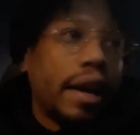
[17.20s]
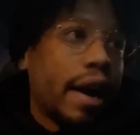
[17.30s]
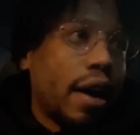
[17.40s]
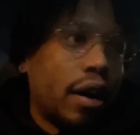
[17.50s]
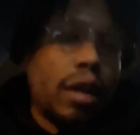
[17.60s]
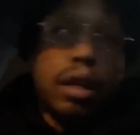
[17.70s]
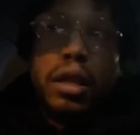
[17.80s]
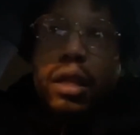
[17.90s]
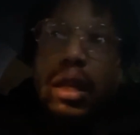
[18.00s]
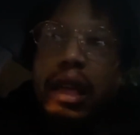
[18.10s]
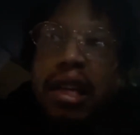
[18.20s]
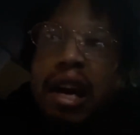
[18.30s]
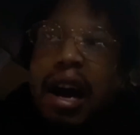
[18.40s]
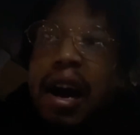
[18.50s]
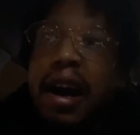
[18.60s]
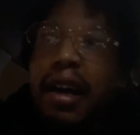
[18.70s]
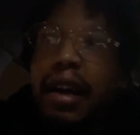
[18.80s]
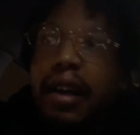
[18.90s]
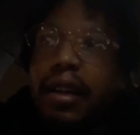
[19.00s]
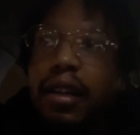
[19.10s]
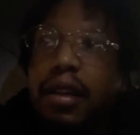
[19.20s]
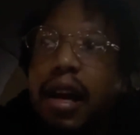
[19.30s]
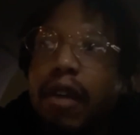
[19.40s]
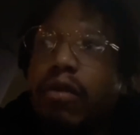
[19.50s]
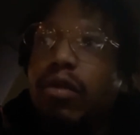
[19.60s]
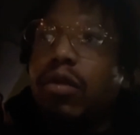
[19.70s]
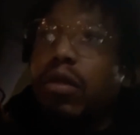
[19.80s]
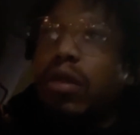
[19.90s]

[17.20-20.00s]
Now, God and the devil